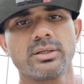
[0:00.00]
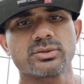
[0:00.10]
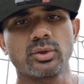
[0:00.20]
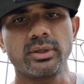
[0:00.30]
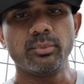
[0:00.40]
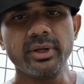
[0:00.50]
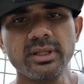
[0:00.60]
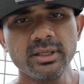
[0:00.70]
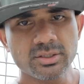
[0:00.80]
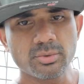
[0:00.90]
So the
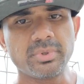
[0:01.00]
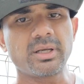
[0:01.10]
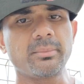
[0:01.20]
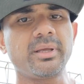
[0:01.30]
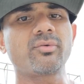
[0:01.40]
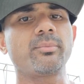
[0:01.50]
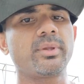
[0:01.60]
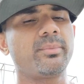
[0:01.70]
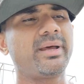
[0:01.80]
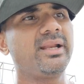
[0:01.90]
breathing should be coming from
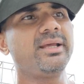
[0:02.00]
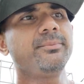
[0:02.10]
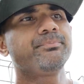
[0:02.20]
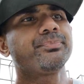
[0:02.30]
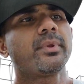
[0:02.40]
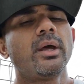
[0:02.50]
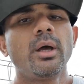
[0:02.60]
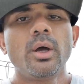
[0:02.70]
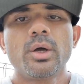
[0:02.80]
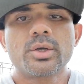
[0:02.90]
the belly.
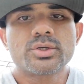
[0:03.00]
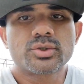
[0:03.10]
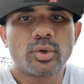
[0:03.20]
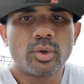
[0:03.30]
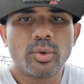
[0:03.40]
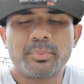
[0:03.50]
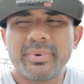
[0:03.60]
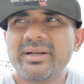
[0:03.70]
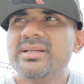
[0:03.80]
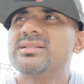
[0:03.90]
So
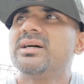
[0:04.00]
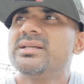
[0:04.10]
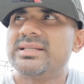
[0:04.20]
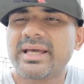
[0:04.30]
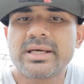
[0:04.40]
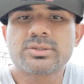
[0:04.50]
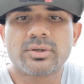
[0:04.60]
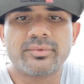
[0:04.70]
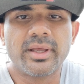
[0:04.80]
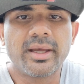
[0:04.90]
practice 30 seconds
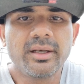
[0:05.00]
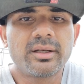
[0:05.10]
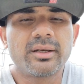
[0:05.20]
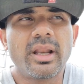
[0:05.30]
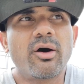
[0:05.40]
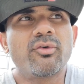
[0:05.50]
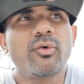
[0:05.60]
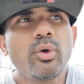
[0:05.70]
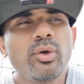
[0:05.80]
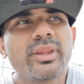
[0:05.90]
of that. Now
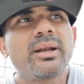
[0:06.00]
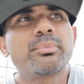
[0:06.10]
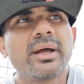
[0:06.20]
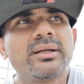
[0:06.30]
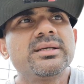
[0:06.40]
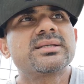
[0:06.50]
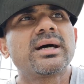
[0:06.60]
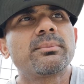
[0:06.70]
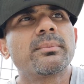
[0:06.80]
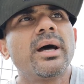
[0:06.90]
follow that practice
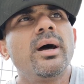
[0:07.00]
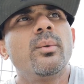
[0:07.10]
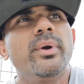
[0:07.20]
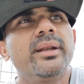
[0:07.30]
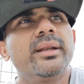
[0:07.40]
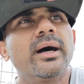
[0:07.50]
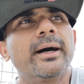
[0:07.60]
up with